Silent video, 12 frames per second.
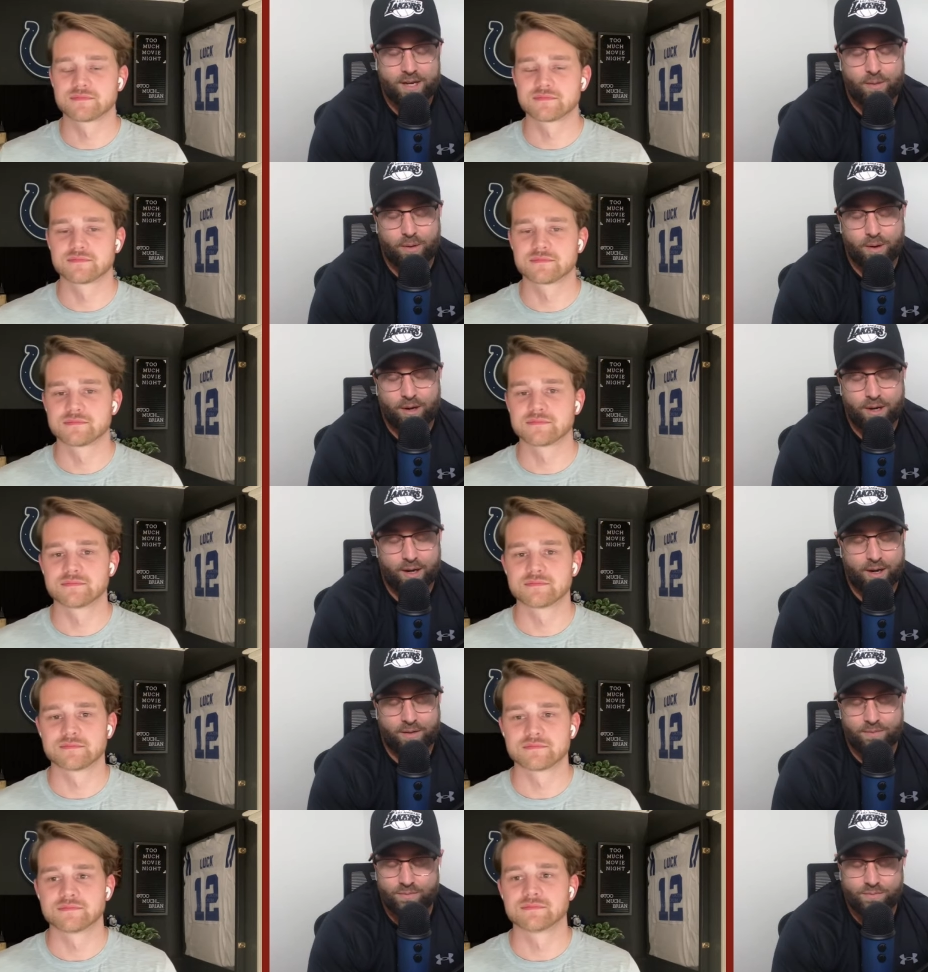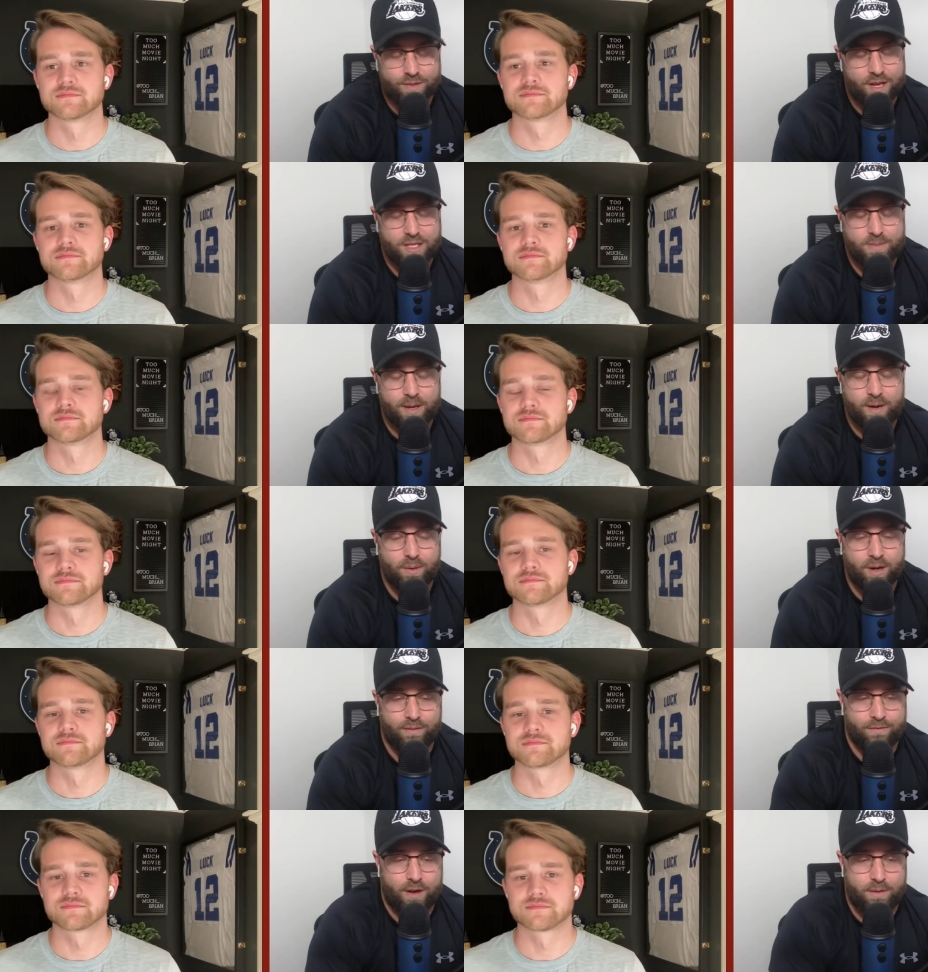Speaker 1: Network, and that's about it. Where you
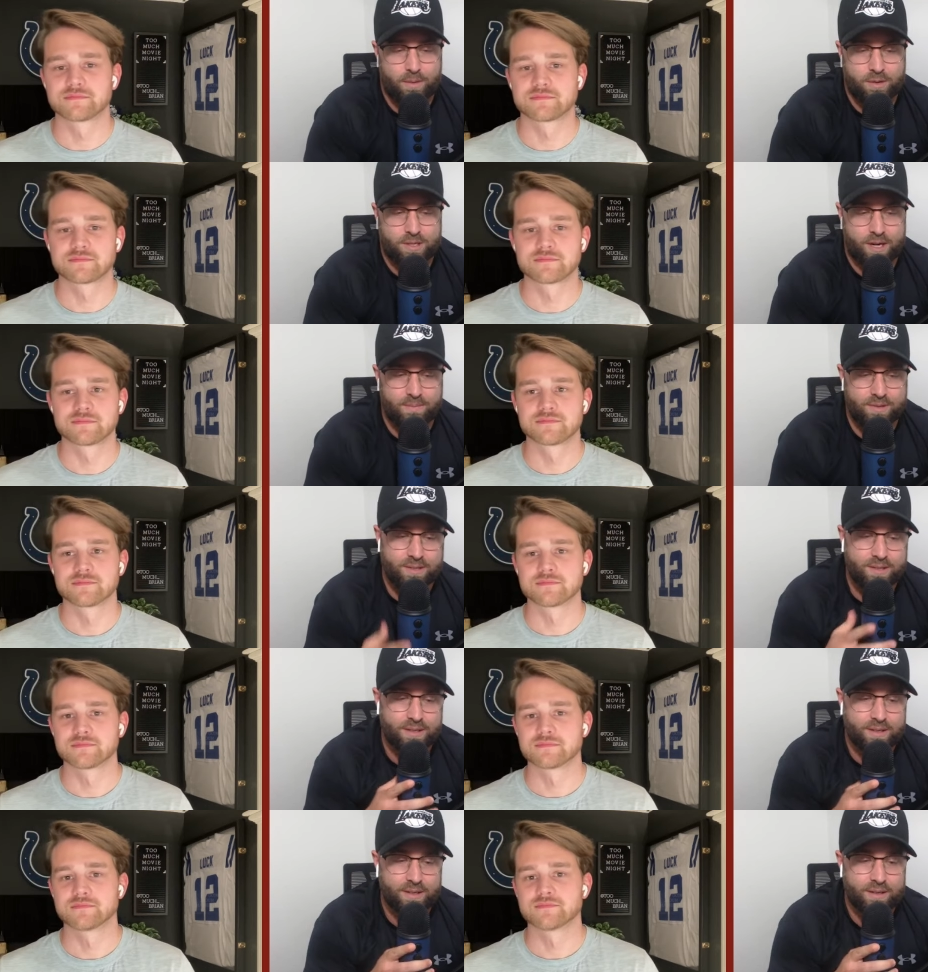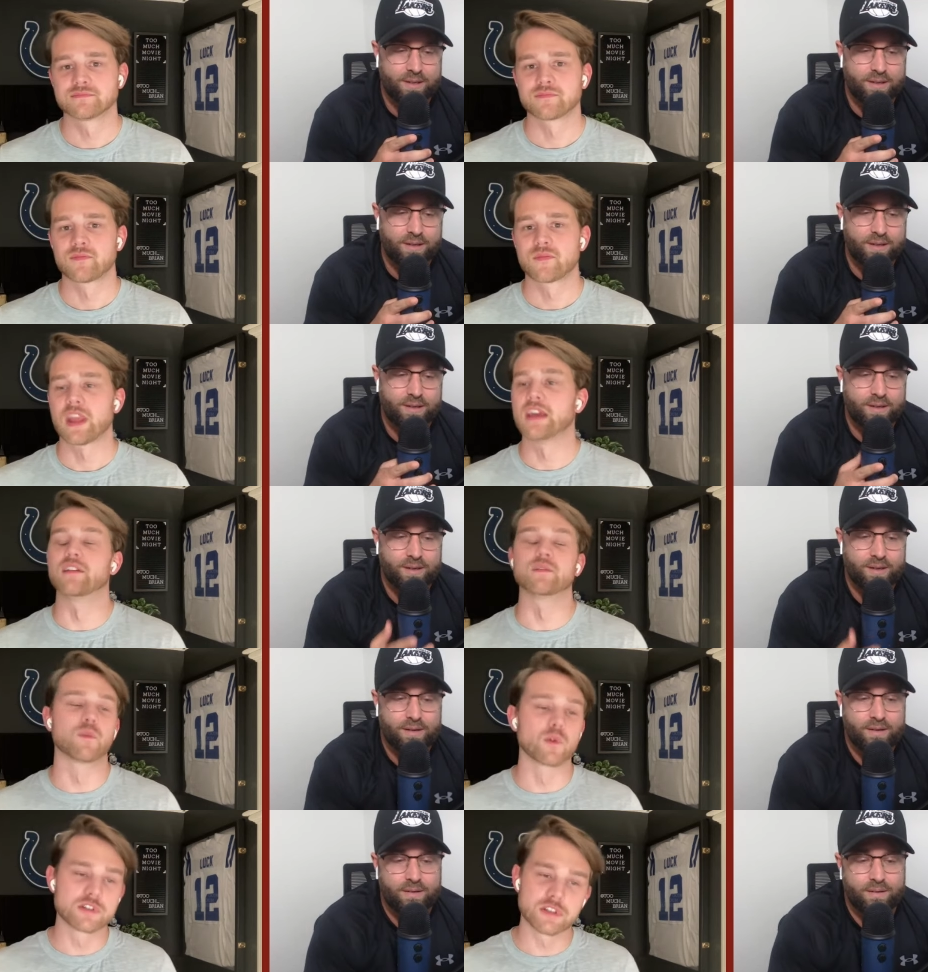can find me most
Speaker 2: times. And
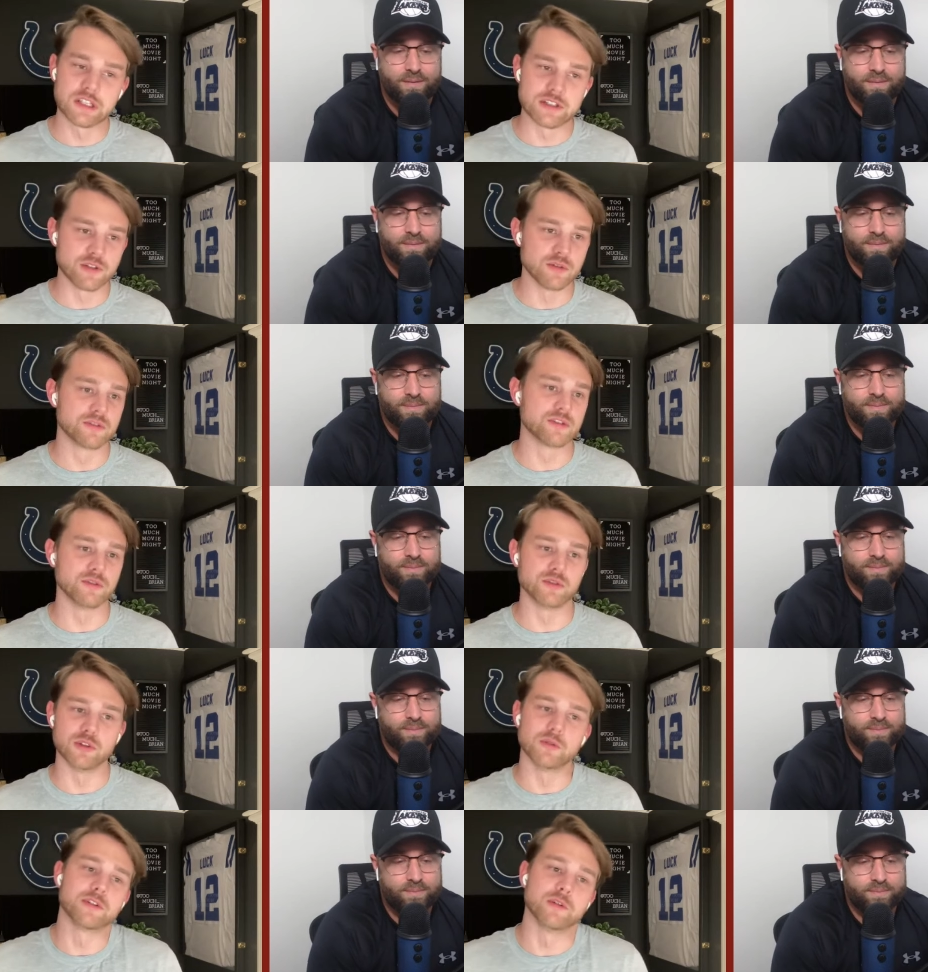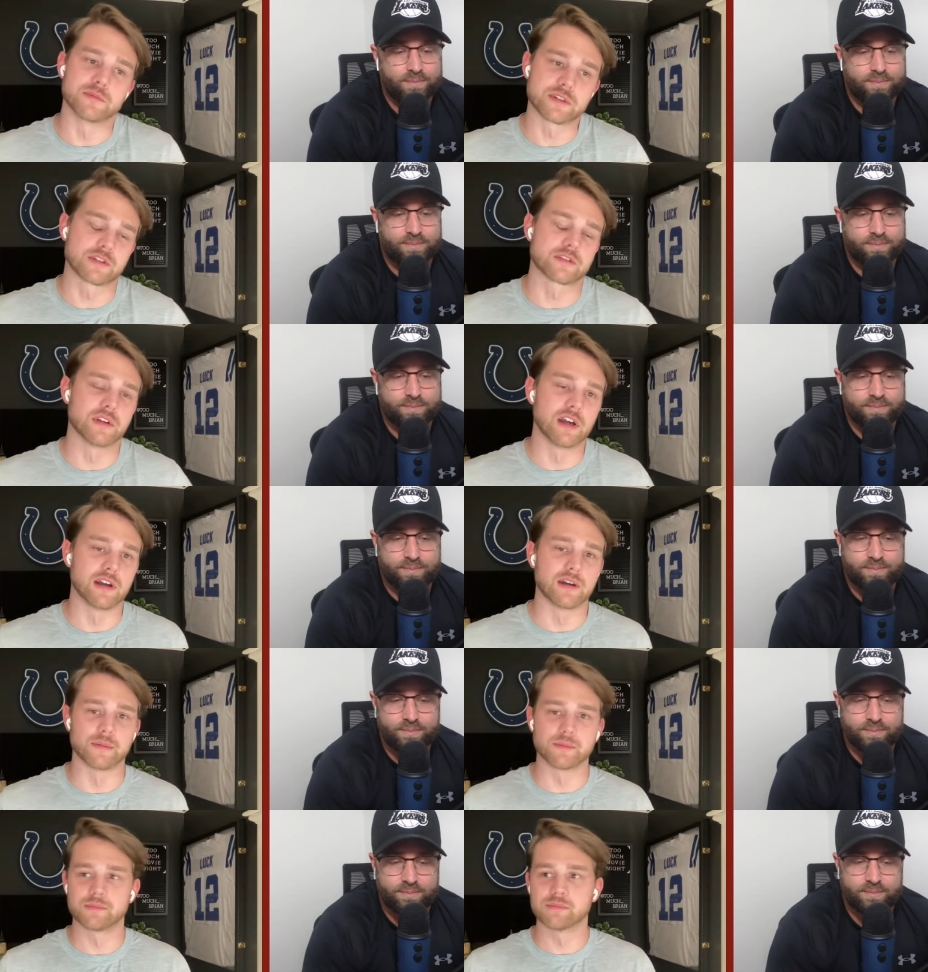unfortunately, due to YouTube's uh,
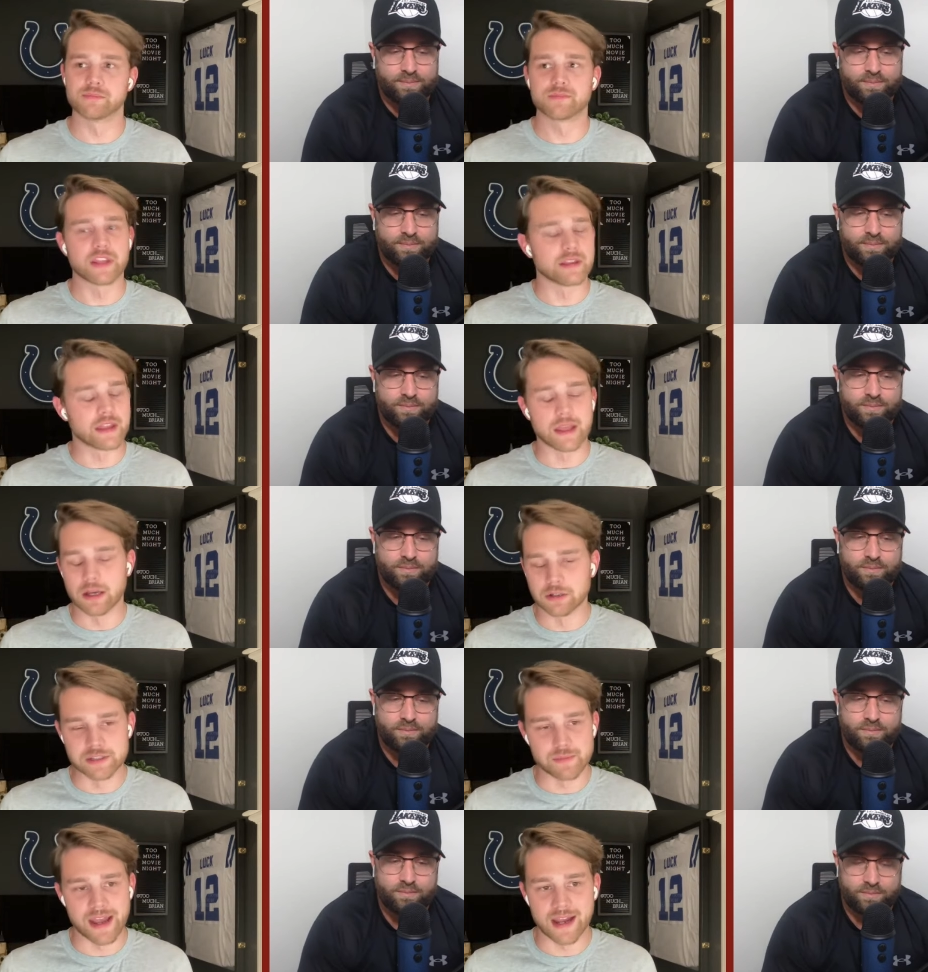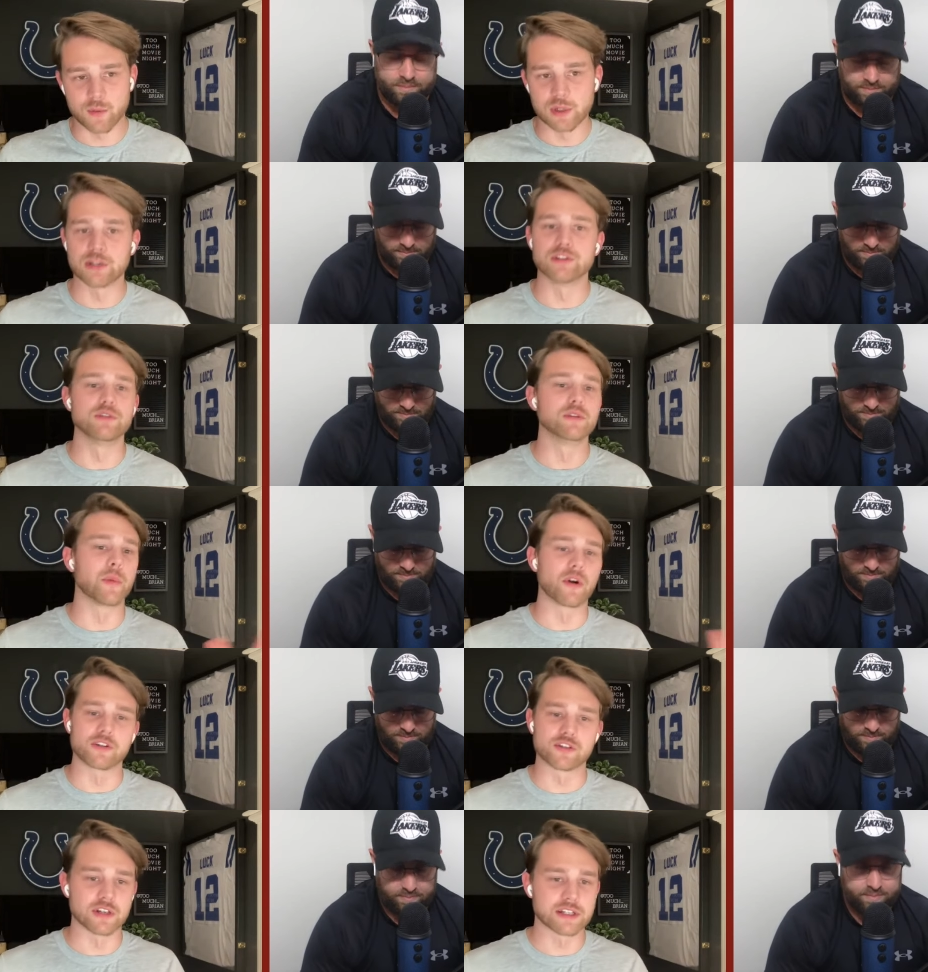they, they held us back. We couldn't do the bar
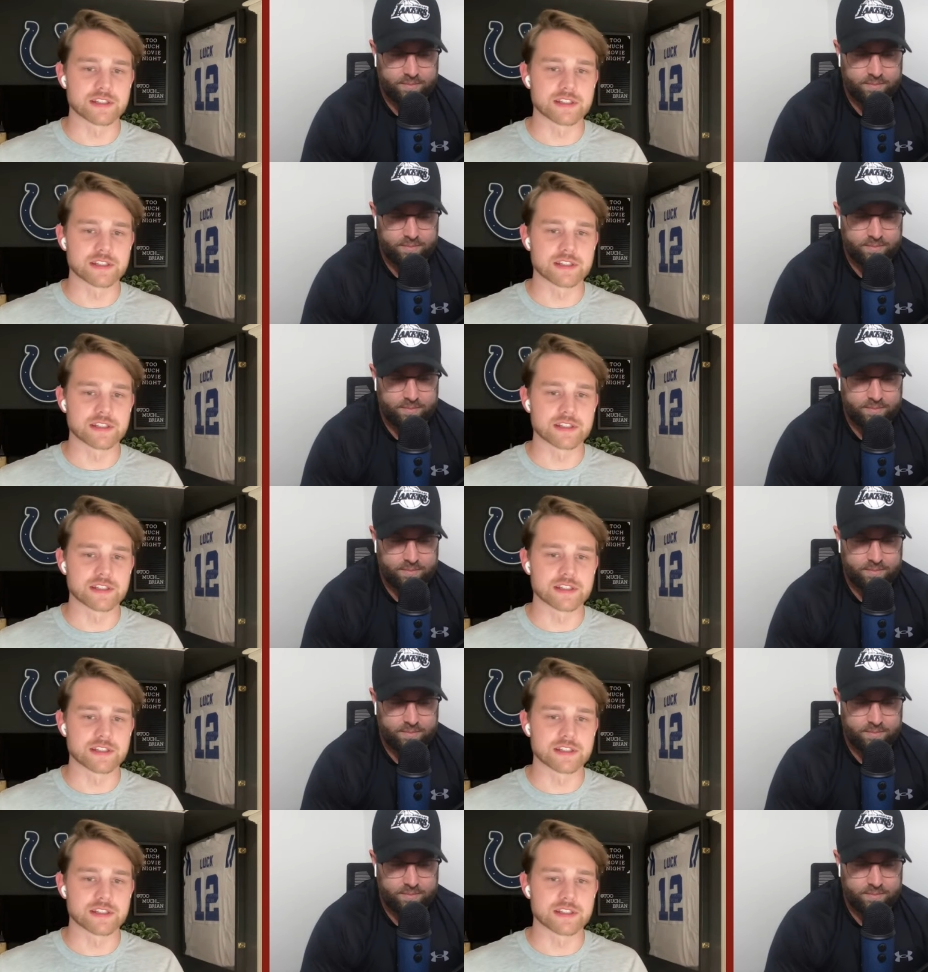tricks